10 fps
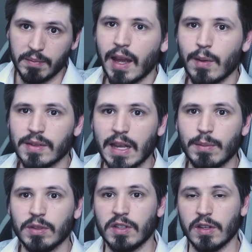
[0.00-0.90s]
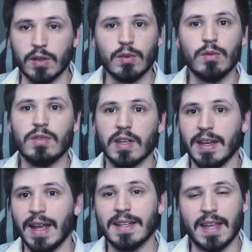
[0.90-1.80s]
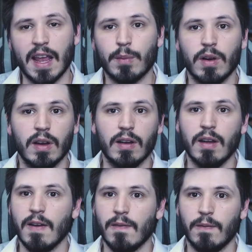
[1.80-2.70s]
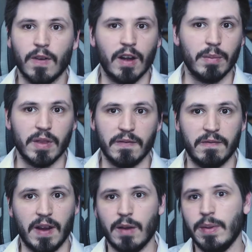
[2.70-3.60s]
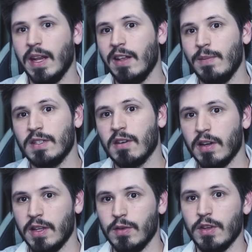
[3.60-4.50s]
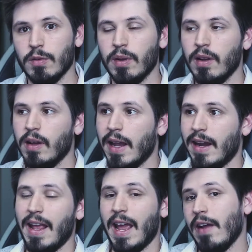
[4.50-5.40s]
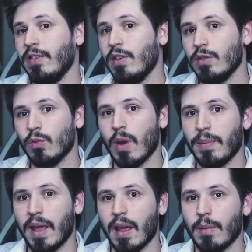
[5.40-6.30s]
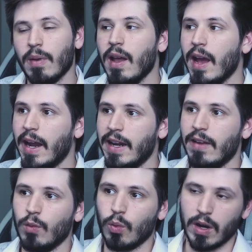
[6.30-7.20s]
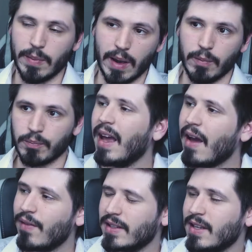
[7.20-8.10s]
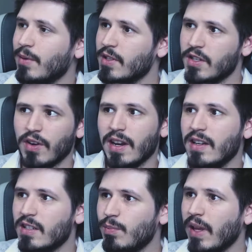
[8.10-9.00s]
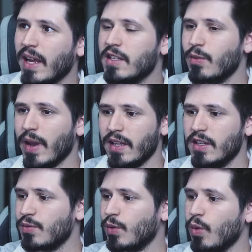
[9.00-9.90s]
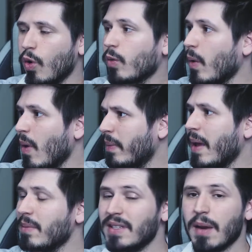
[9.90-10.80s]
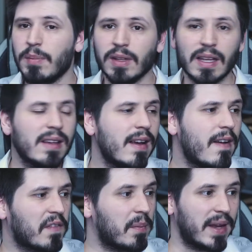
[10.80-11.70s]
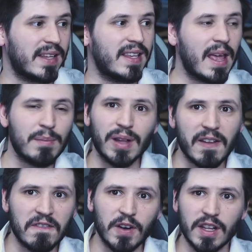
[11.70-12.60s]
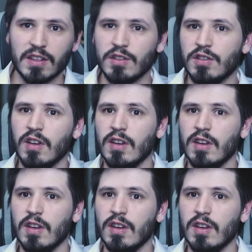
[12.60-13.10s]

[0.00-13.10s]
I was able to use a nice camera from the very beginning of me starting YouTube. I didn't have to use a webcam. I didn't have to worry about having a separate screen display, so I can just record my webcam separately from my gameplay footage.